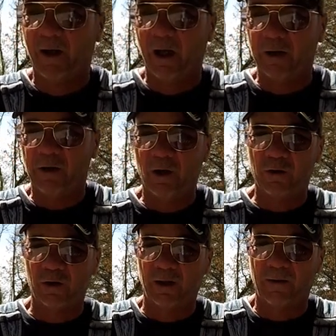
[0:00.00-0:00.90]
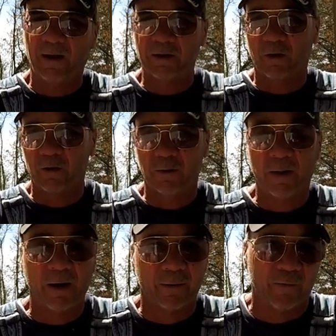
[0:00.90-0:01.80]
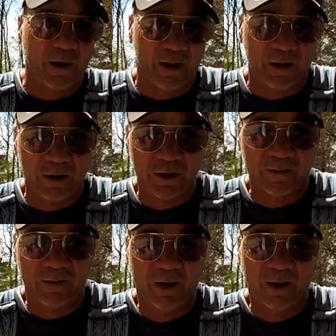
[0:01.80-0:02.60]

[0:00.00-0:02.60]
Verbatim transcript: And usually these are your better fish,